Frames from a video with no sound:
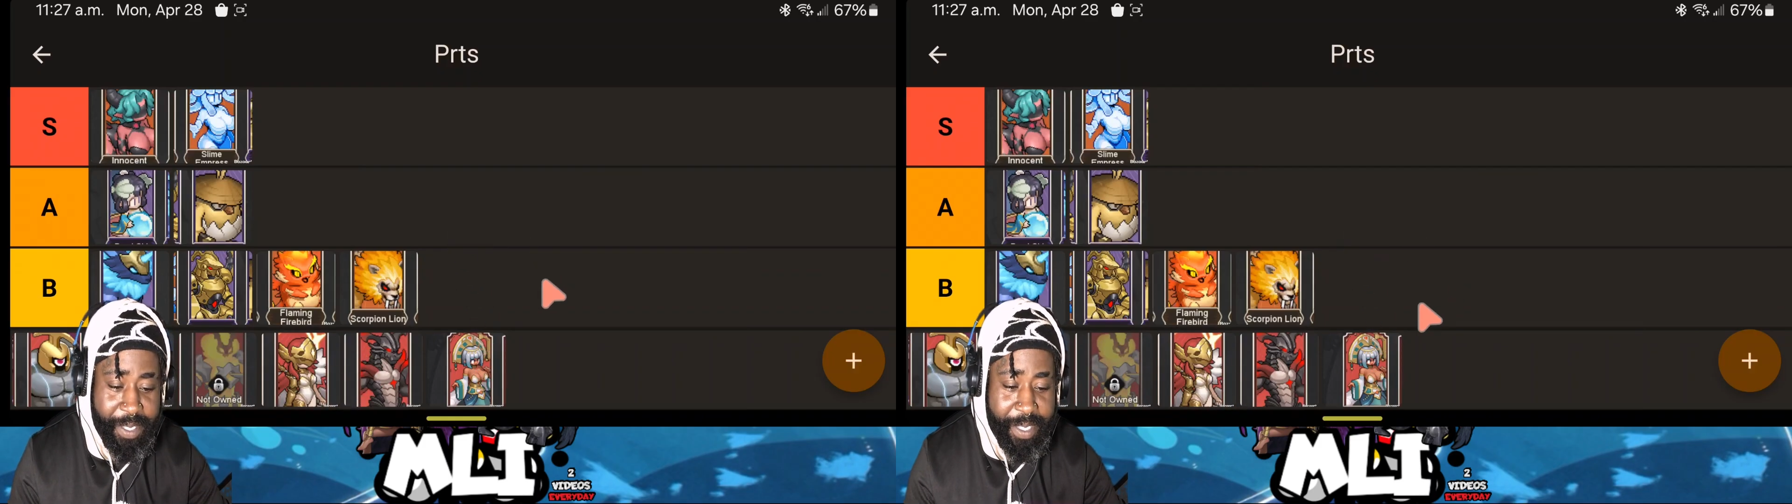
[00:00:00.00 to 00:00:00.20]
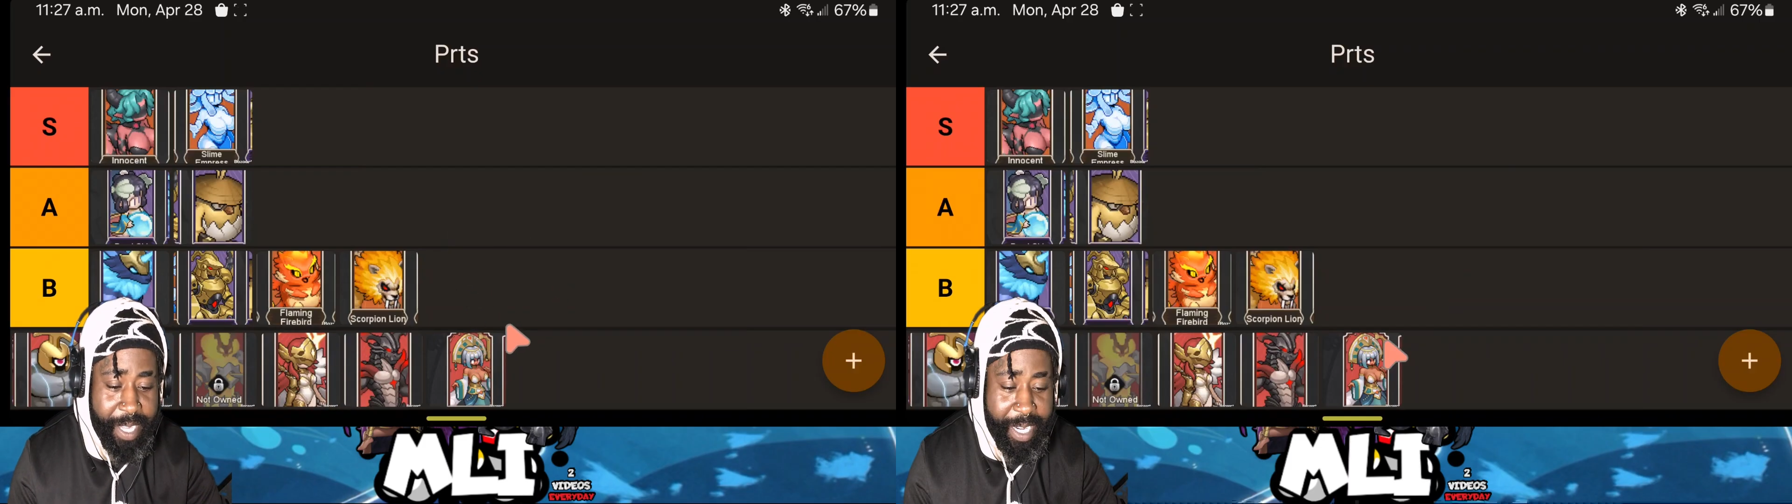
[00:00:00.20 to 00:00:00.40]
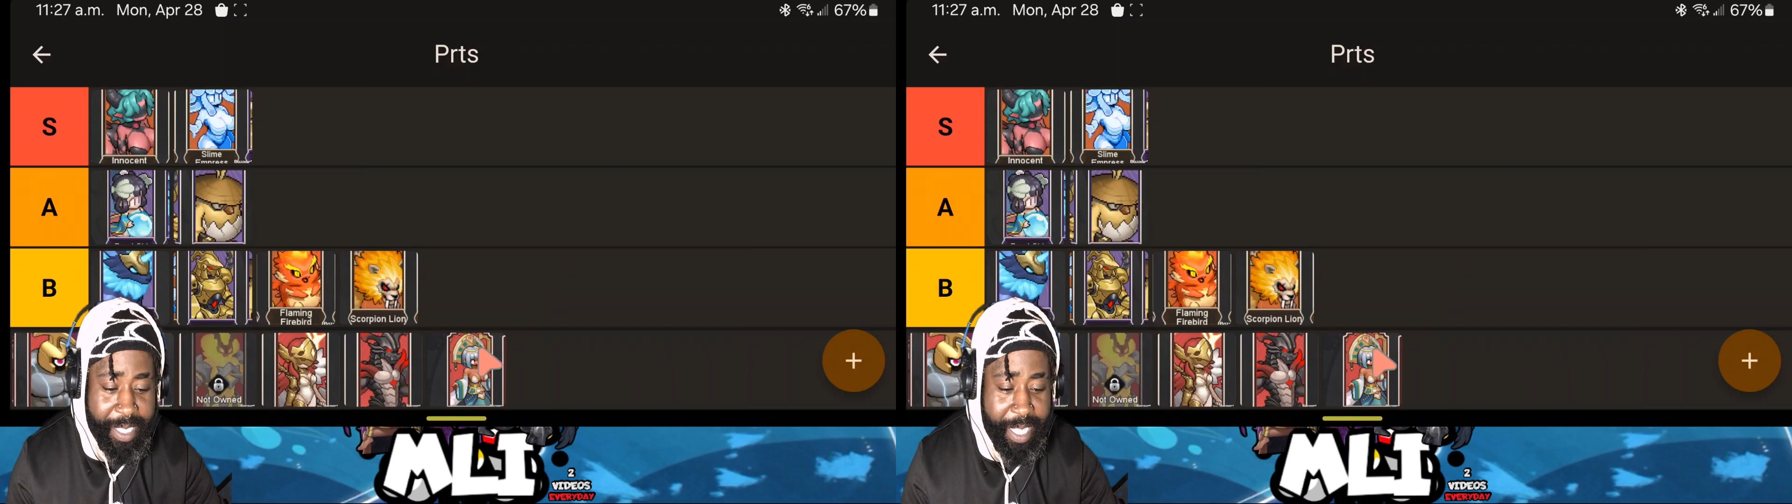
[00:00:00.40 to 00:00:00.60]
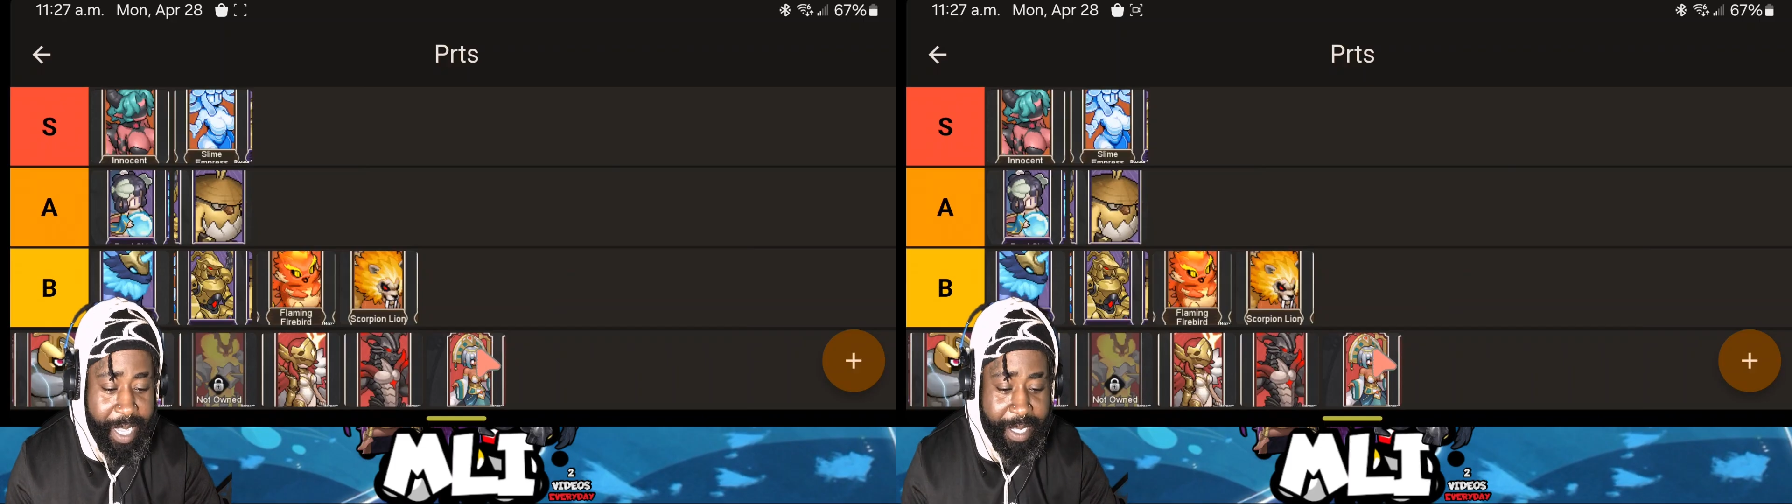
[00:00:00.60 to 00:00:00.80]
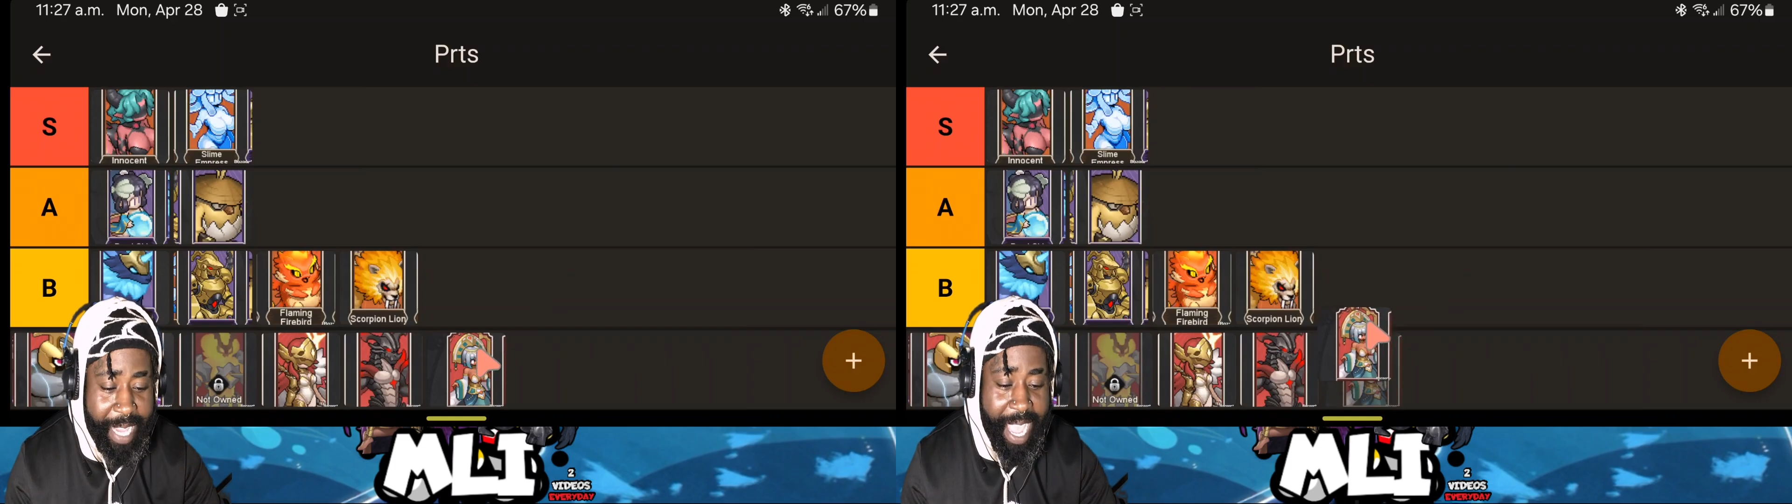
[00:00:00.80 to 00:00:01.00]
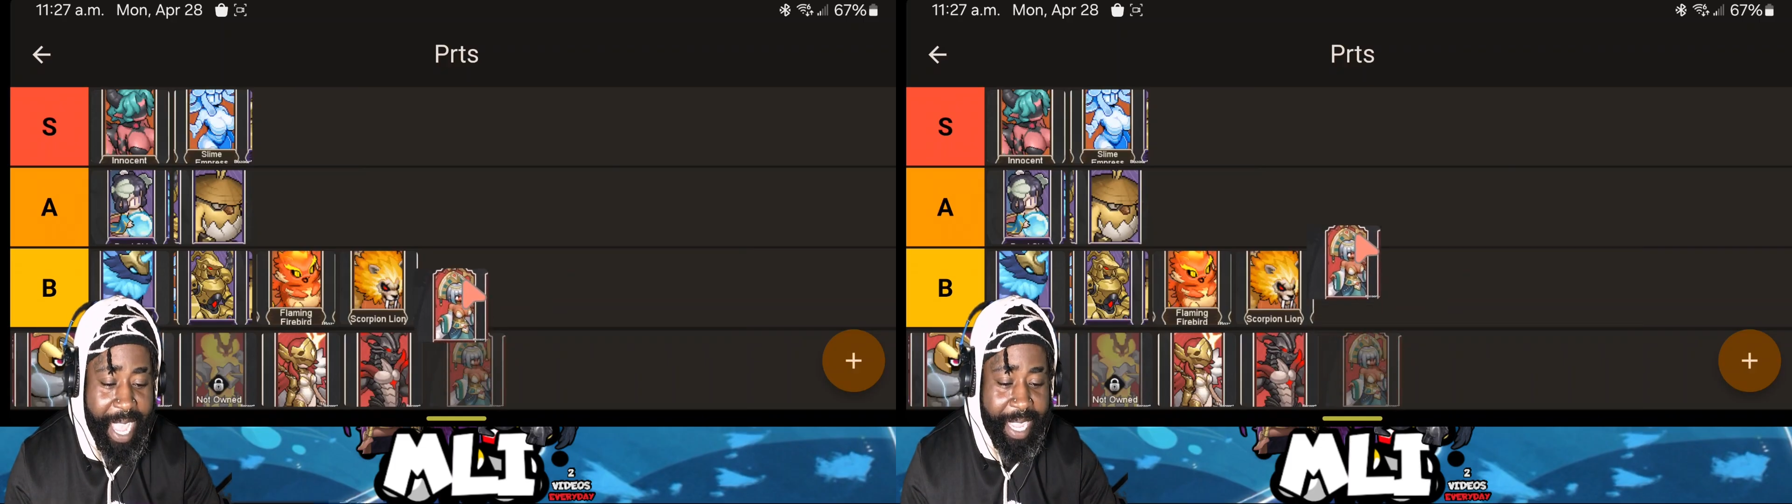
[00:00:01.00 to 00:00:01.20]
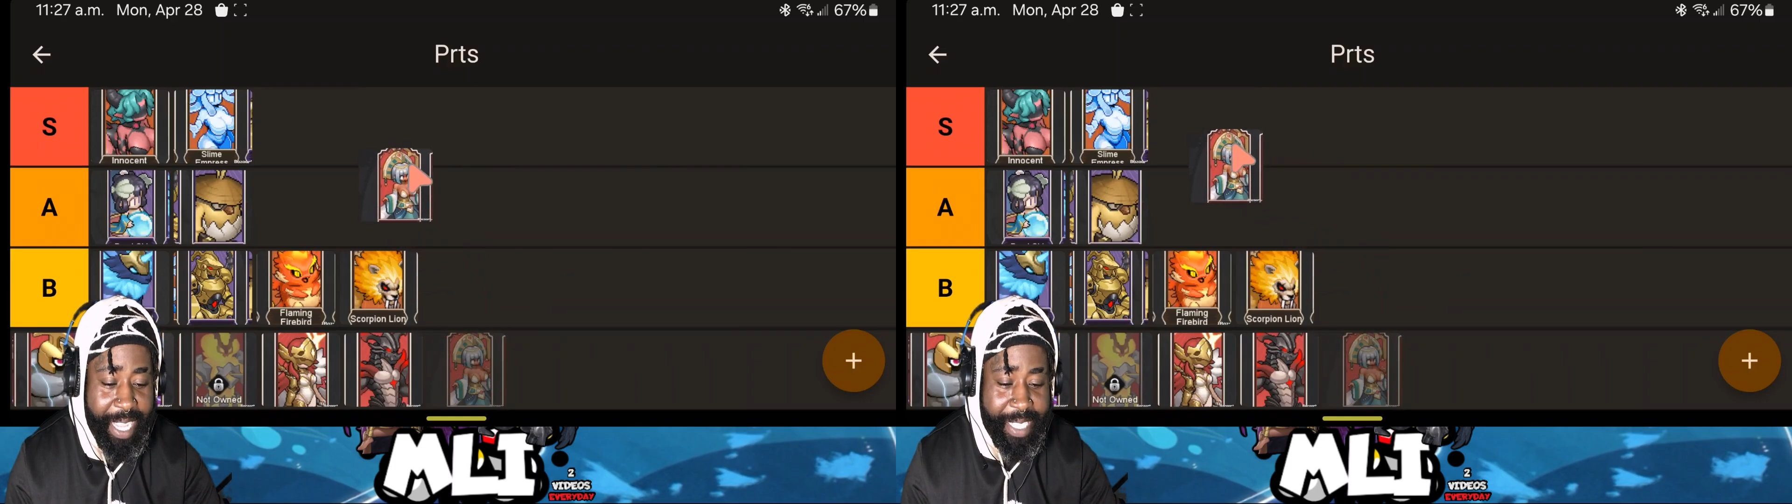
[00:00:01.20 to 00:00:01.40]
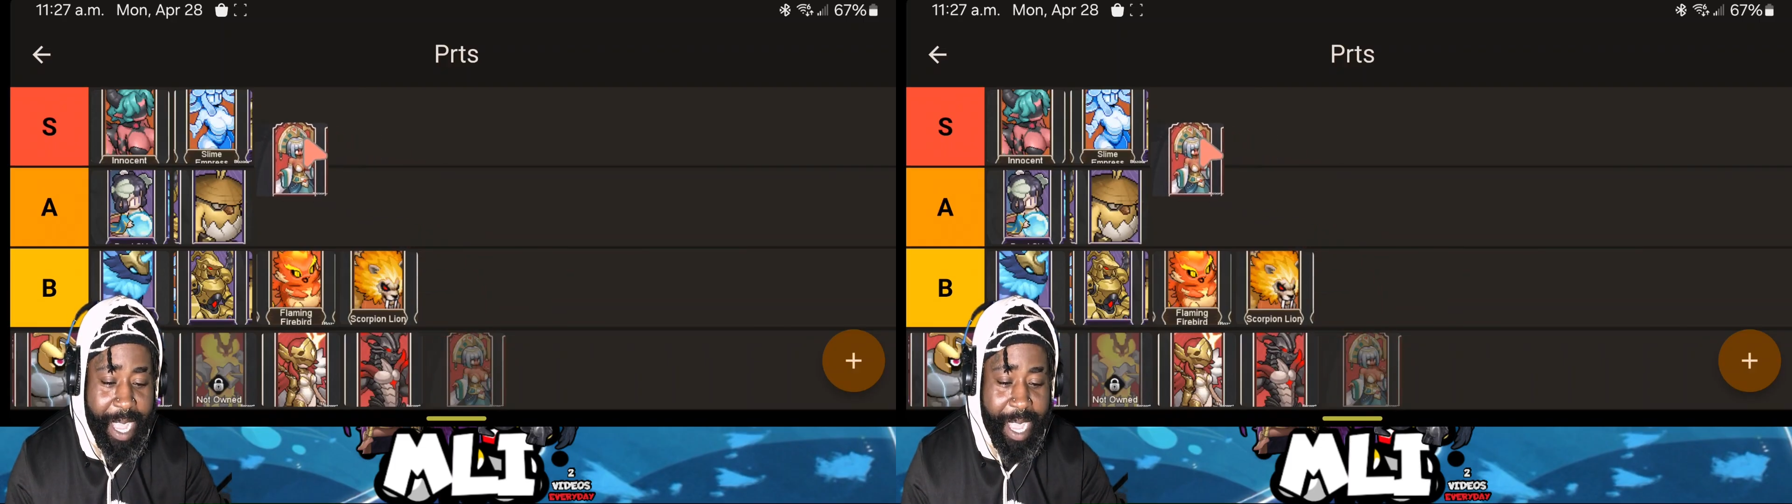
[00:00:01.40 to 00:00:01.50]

I just it's